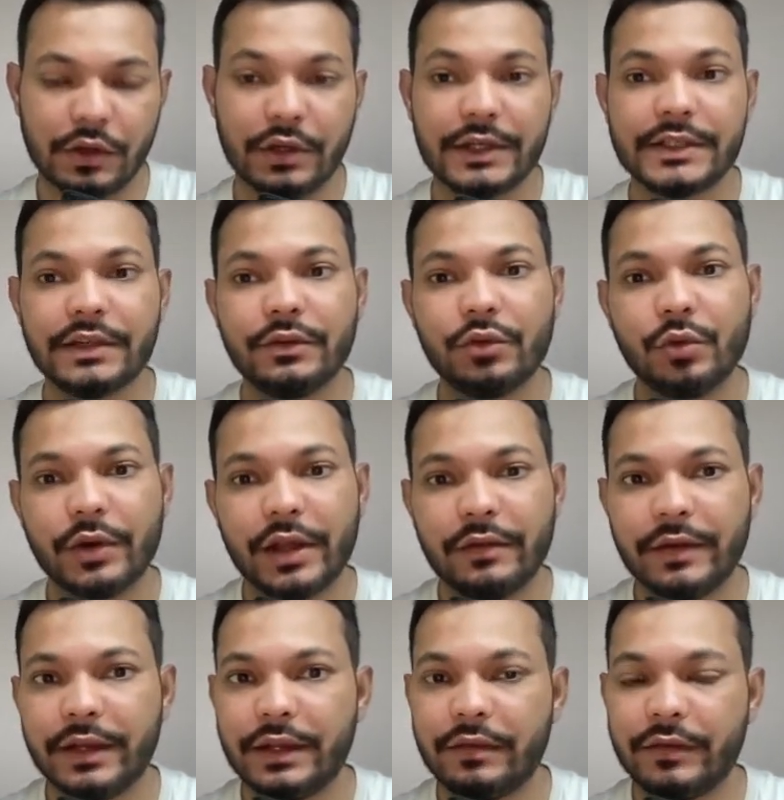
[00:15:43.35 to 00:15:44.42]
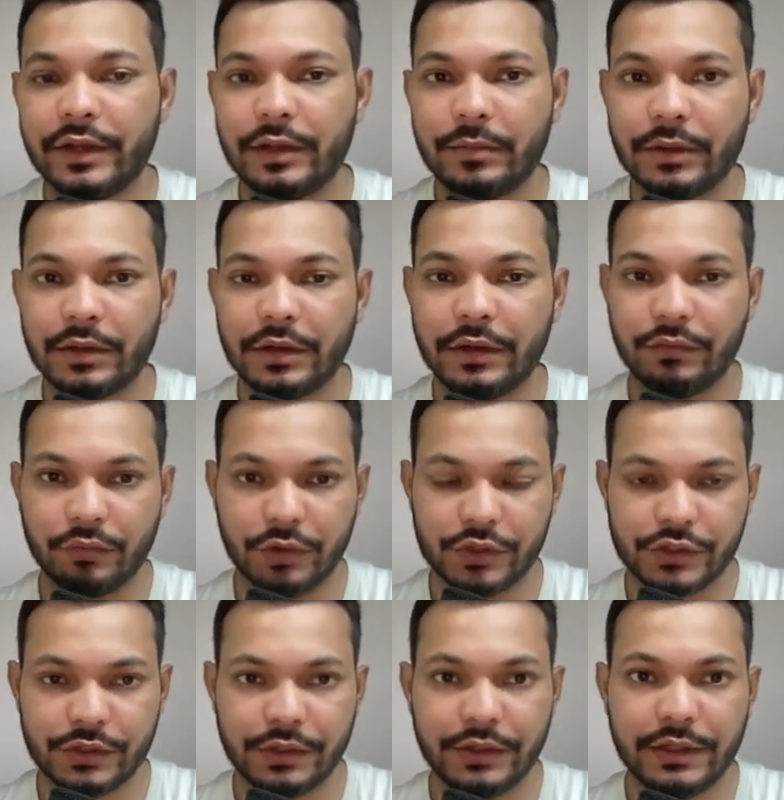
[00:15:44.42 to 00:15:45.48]
Now, let's say we don't have any available
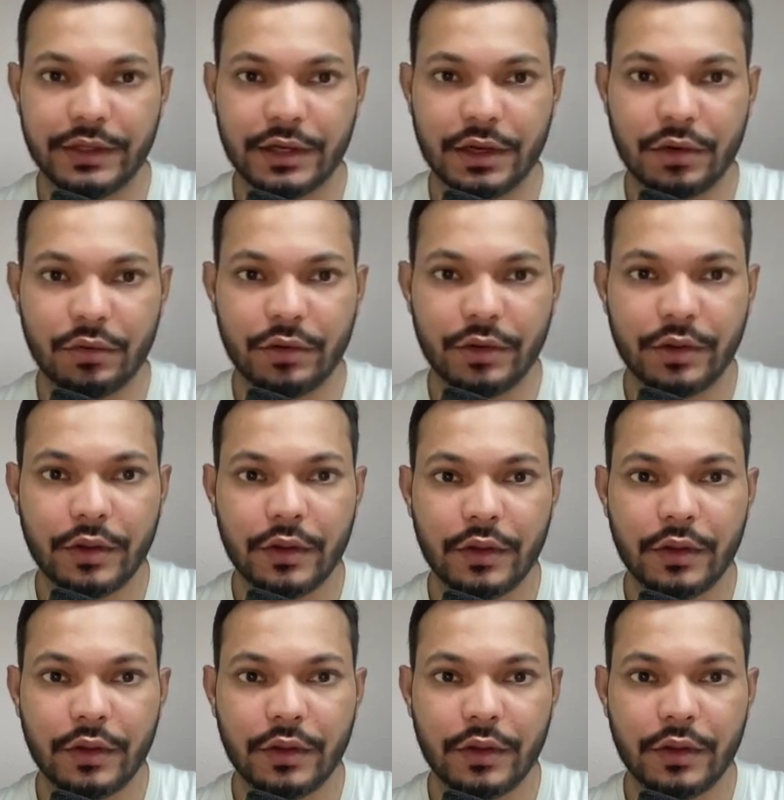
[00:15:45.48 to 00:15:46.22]
conversion in the account.